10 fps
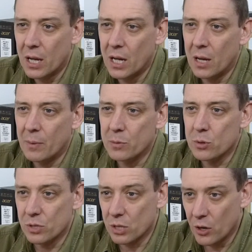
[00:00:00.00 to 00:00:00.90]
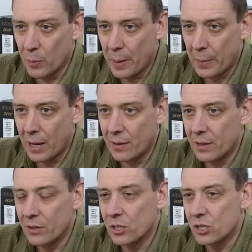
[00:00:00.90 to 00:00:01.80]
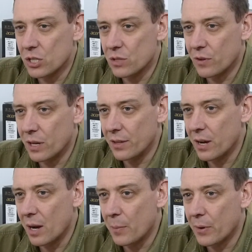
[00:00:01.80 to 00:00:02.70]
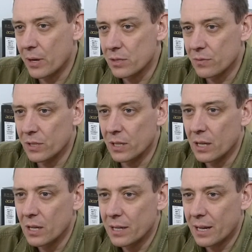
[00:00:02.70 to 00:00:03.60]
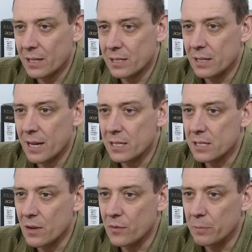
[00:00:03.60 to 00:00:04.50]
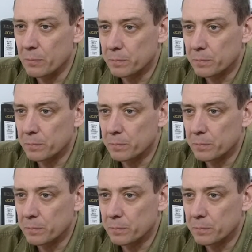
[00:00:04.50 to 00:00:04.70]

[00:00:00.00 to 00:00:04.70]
but I'm sure there's a lot of people out there that could justify the high price of the Galaxy S7.